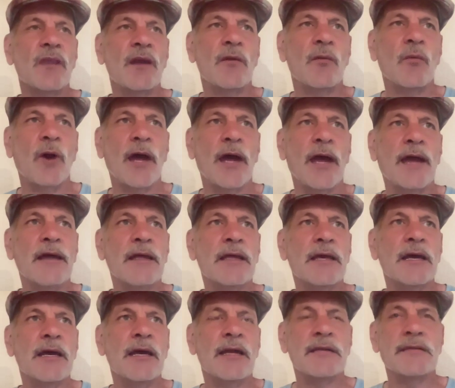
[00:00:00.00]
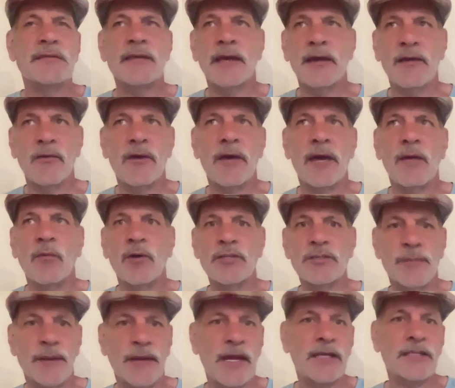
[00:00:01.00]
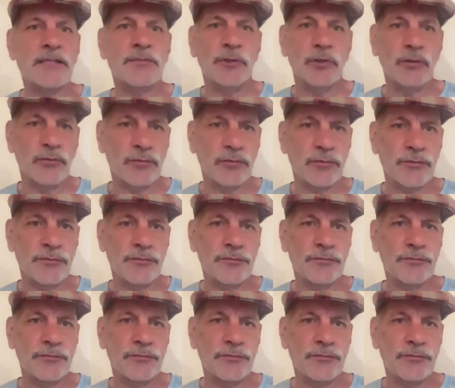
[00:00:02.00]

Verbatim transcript: in a way and it's like okay what's my next move